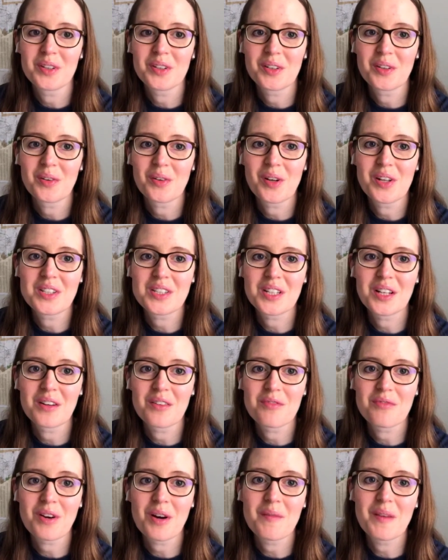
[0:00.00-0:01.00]
it's a
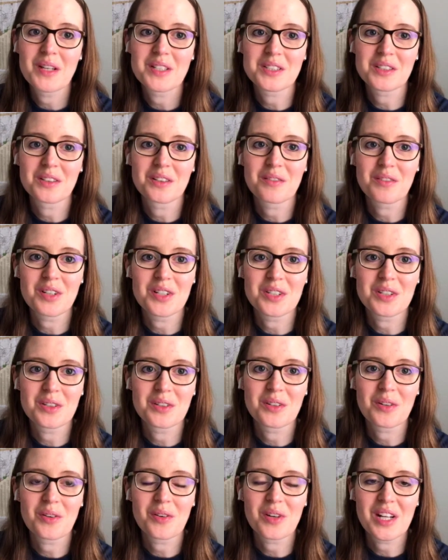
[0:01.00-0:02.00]
farmhouse delivery. It's
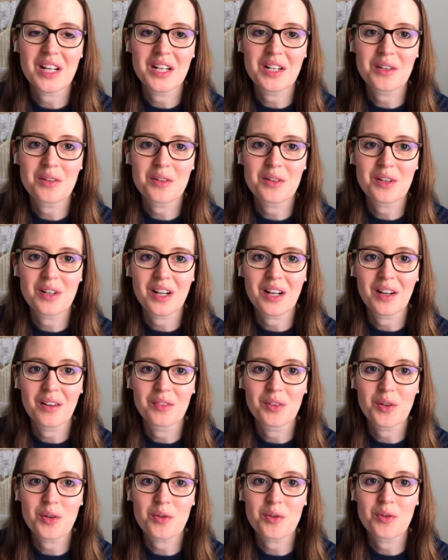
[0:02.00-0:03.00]
an organic
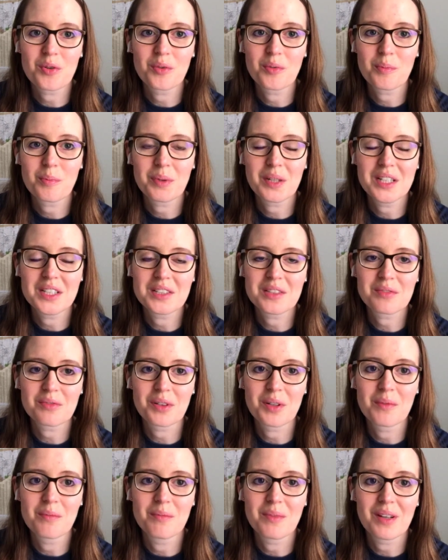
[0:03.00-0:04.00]
local place
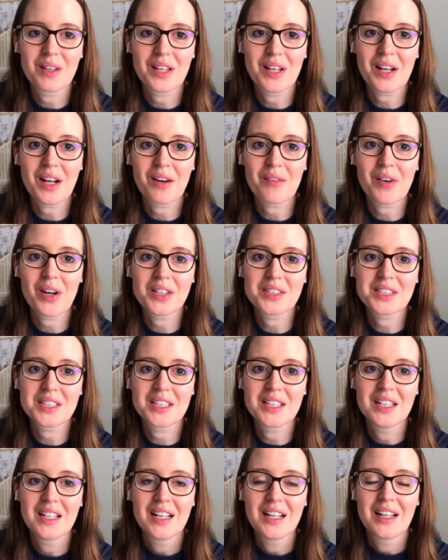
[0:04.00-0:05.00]
out of
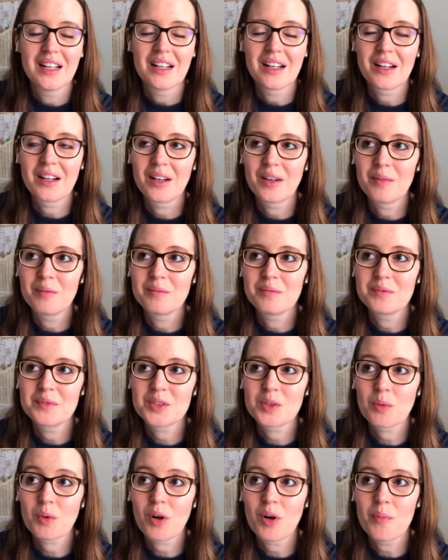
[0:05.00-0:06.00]
Austin.
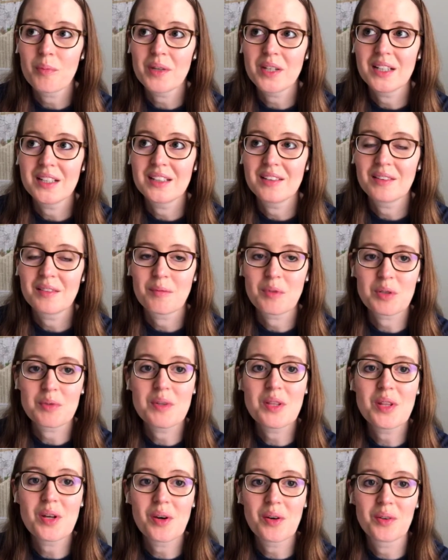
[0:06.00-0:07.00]
So we're hoping
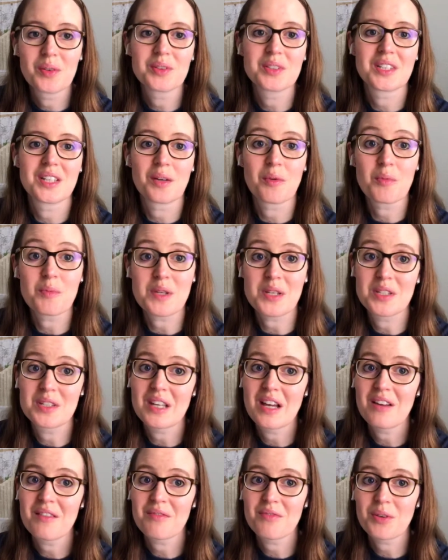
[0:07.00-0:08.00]
between those that we'll be
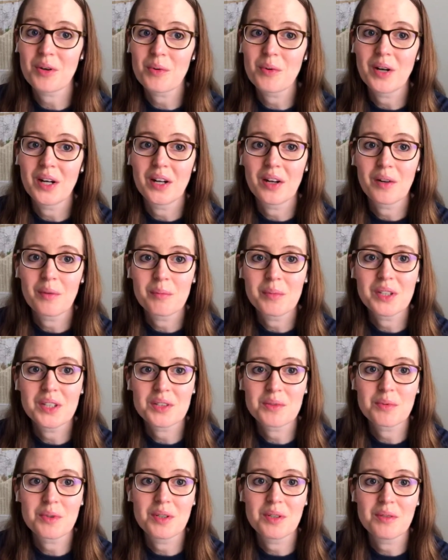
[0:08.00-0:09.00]
set for a while, because
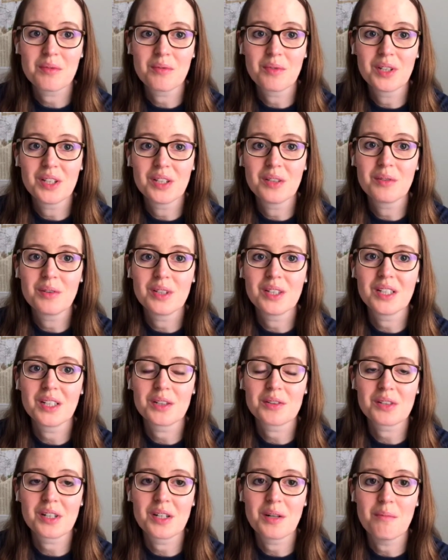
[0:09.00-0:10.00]
we really, really are
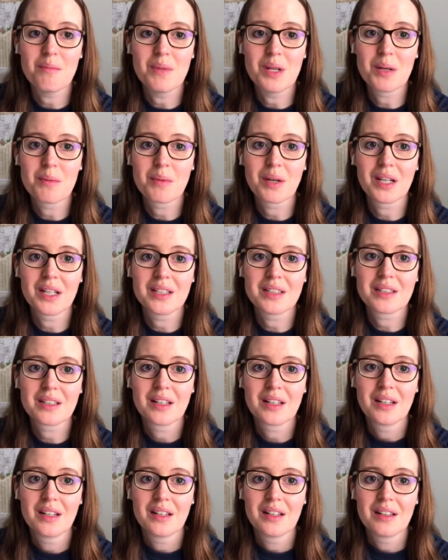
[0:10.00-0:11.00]
trying to minimize
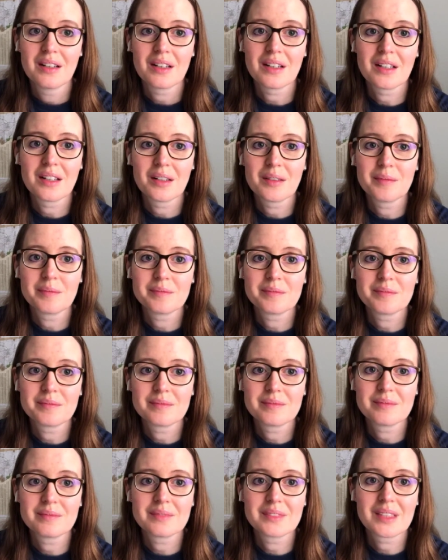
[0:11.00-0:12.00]

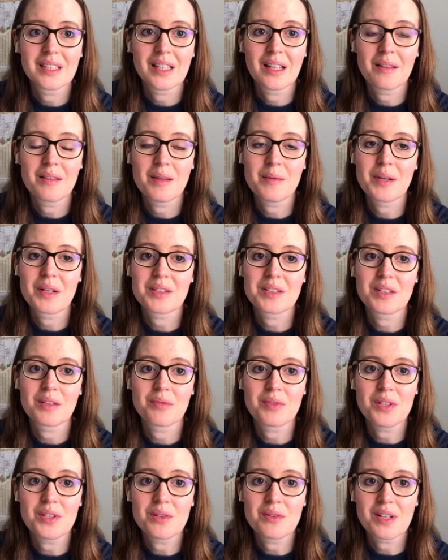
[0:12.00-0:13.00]
the amount of stuff
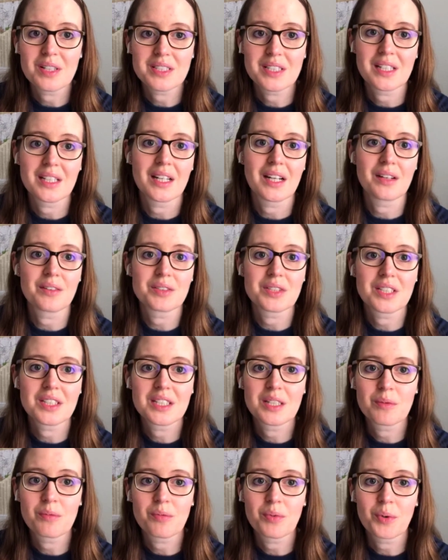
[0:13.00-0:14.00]
we do outside the house,
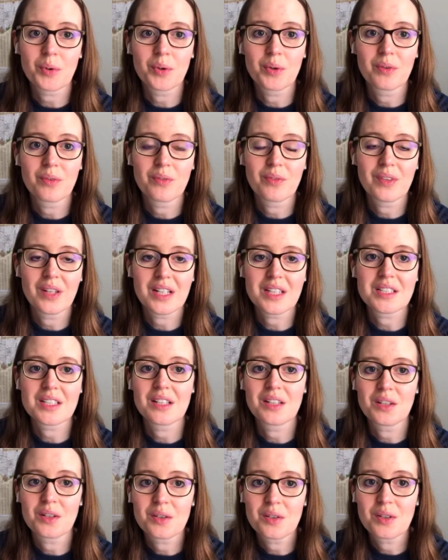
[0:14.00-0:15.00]
except for, like I said,
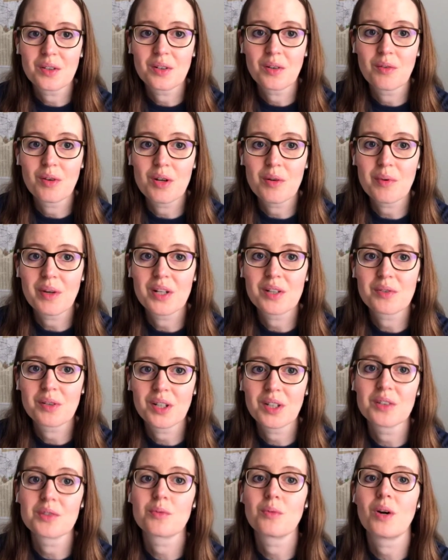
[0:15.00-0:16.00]
the Greenway
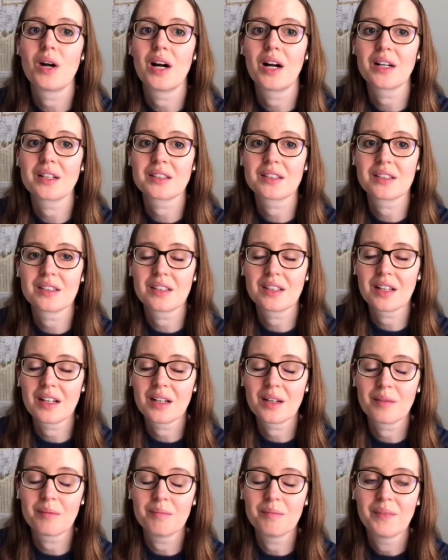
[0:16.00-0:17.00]
trails walks,
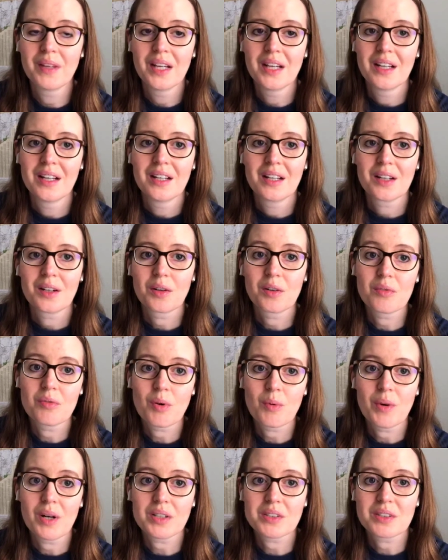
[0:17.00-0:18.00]
going for
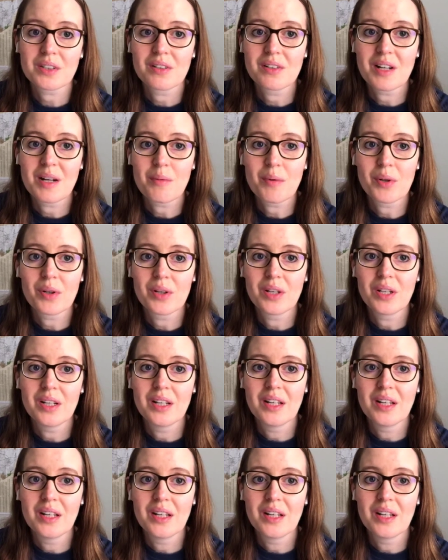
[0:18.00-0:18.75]
walks in our neighborhood.